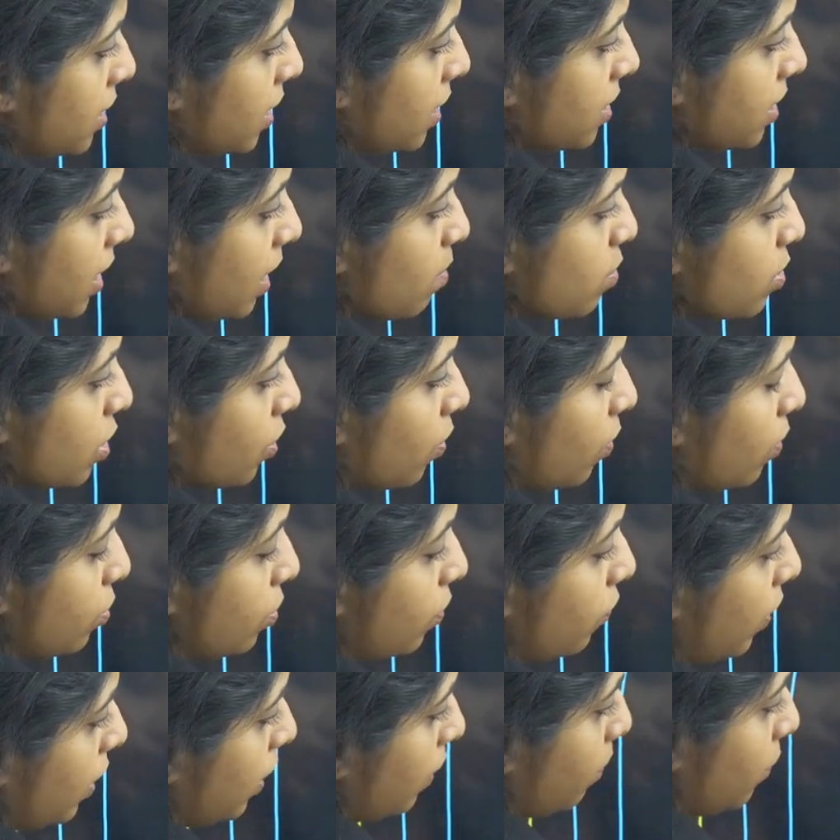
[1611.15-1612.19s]
enzymes are also
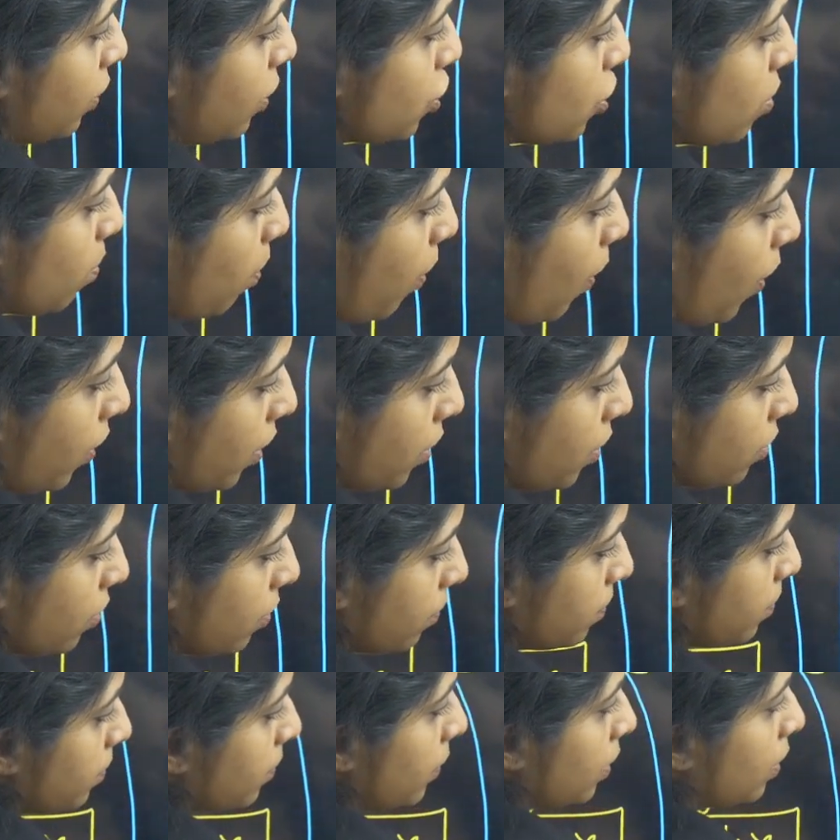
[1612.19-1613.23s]
very much important,
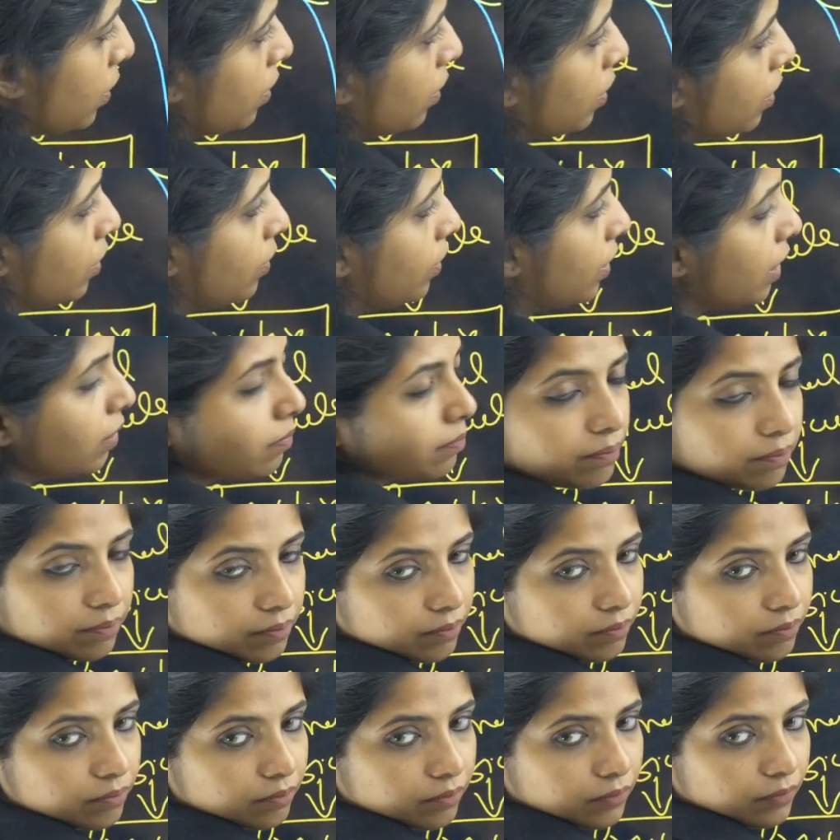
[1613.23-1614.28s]
okay.
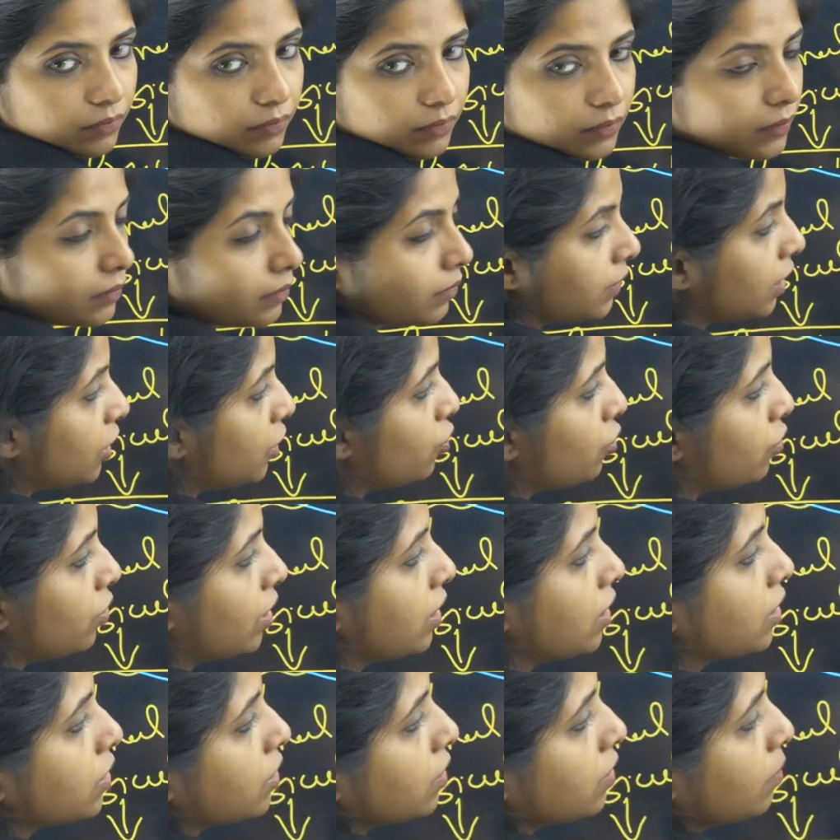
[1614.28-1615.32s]
These two
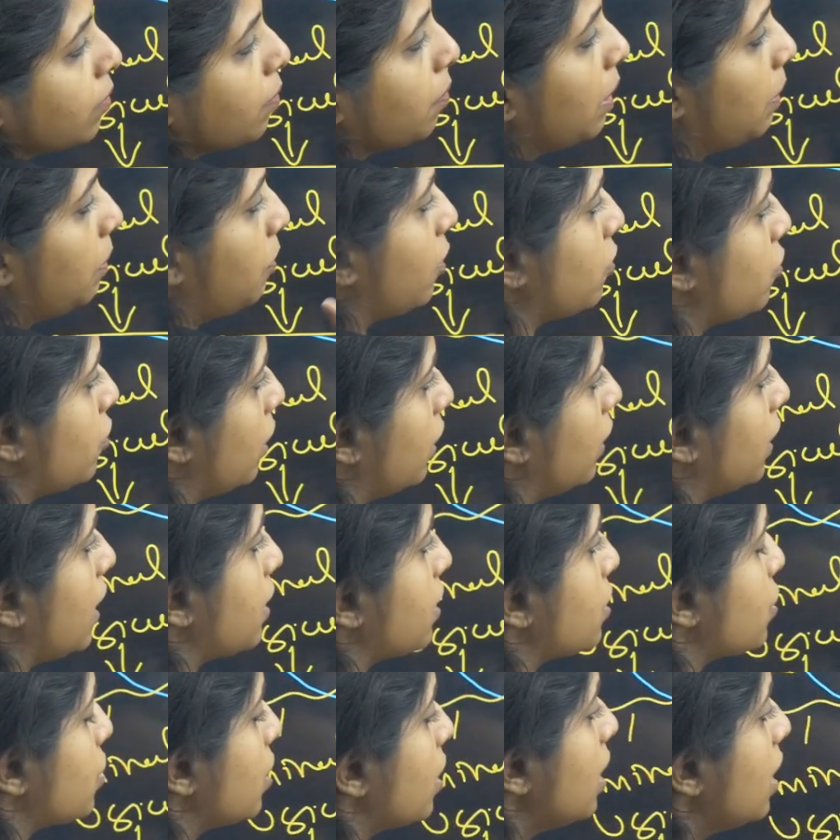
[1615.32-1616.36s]
things by prostate
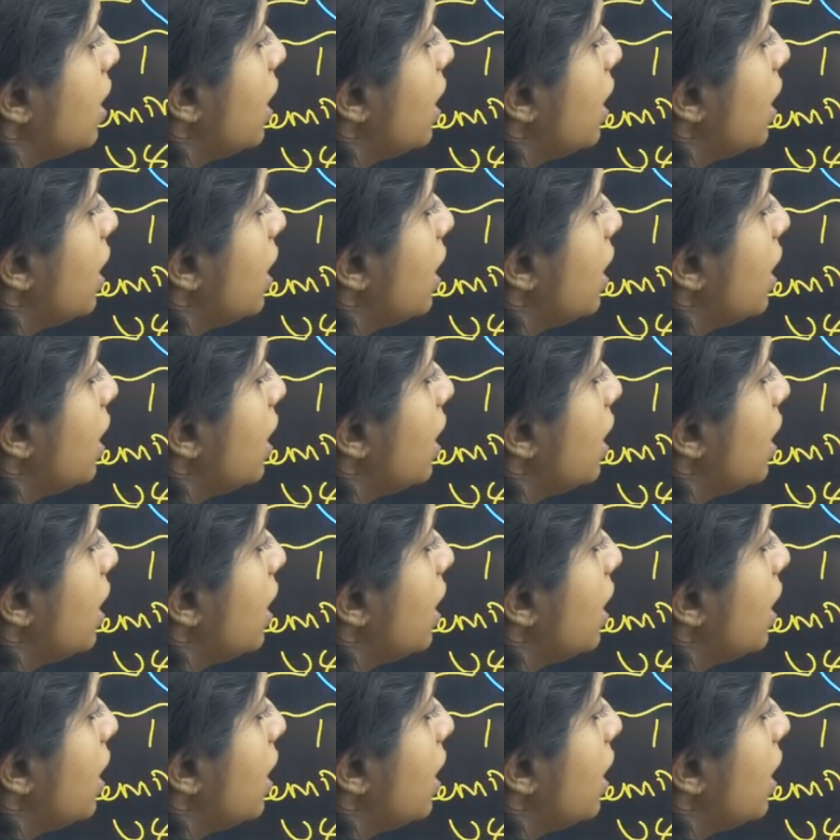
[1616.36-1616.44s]
glands.